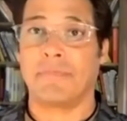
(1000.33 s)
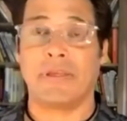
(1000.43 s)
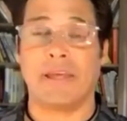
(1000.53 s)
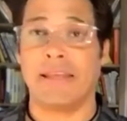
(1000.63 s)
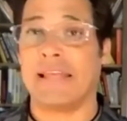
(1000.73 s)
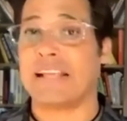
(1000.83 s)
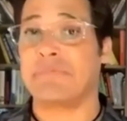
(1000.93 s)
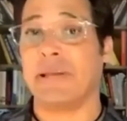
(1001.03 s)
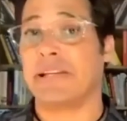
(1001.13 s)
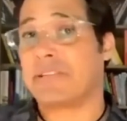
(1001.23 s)
And that's
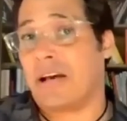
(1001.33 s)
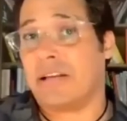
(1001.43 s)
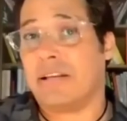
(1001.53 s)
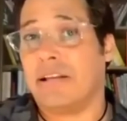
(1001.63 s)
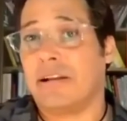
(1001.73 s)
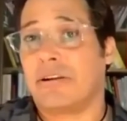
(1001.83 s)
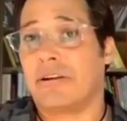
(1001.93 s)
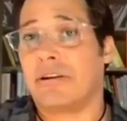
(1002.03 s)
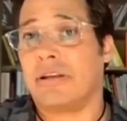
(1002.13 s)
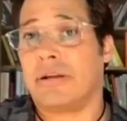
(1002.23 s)
being taught
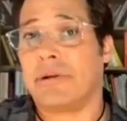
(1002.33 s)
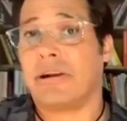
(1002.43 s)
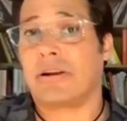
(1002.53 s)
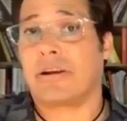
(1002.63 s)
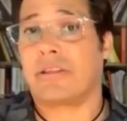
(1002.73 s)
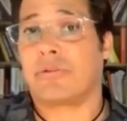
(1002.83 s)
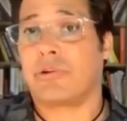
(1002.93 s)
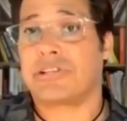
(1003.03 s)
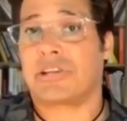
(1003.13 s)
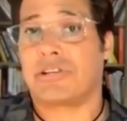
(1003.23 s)
here in America, the
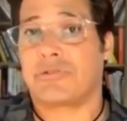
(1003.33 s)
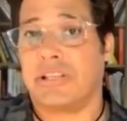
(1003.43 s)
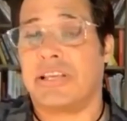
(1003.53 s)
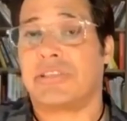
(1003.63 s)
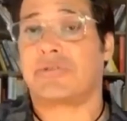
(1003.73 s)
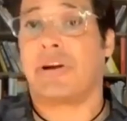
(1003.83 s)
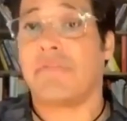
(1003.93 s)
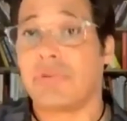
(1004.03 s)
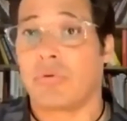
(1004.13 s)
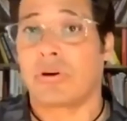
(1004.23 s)
richest country in the history
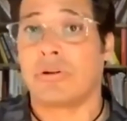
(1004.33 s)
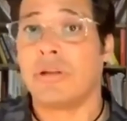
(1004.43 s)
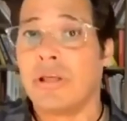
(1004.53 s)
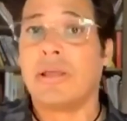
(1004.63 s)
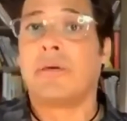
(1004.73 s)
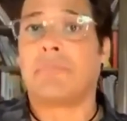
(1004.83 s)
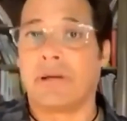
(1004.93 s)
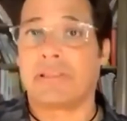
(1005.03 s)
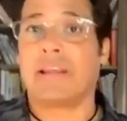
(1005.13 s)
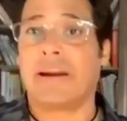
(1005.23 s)
of the world.
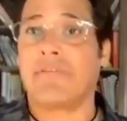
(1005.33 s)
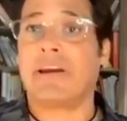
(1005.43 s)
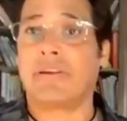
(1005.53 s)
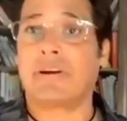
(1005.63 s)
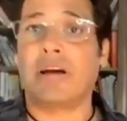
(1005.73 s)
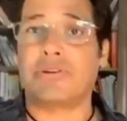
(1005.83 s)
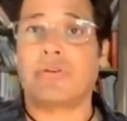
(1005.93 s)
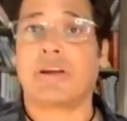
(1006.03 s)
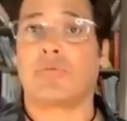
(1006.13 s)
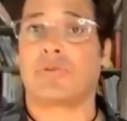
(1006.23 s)
But then every other country
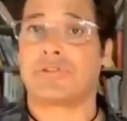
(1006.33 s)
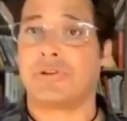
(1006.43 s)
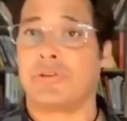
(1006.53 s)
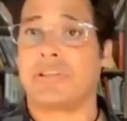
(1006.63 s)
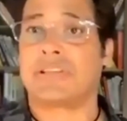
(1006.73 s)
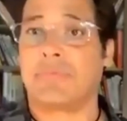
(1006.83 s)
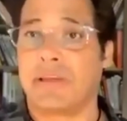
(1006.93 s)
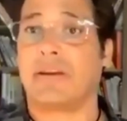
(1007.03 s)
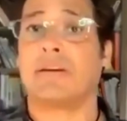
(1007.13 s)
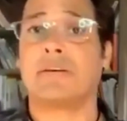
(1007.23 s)
around the world is doing the same
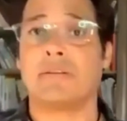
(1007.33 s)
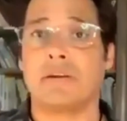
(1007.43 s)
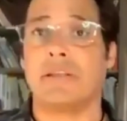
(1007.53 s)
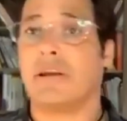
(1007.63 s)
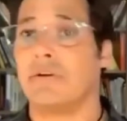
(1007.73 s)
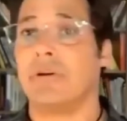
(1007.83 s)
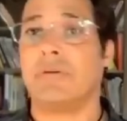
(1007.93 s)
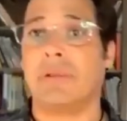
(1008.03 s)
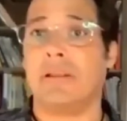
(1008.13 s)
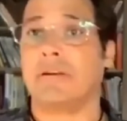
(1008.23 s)
thing,
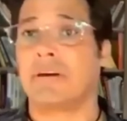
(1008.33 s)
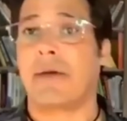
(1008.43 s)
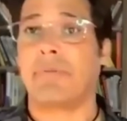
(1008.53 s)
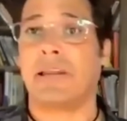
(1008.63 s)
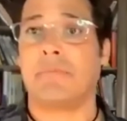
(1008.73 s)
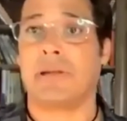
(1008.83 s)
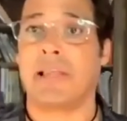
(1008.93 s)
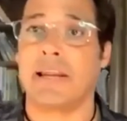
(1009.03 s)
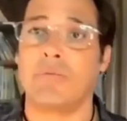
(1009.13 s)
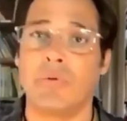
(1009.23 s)
and copying and
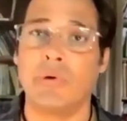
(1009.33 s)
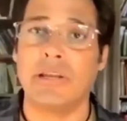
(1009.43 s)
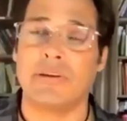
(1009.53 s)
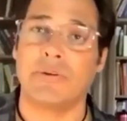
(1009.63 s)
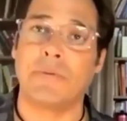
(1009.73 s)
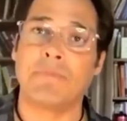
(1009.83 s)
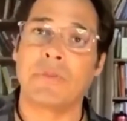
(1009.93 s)
emulating what we do.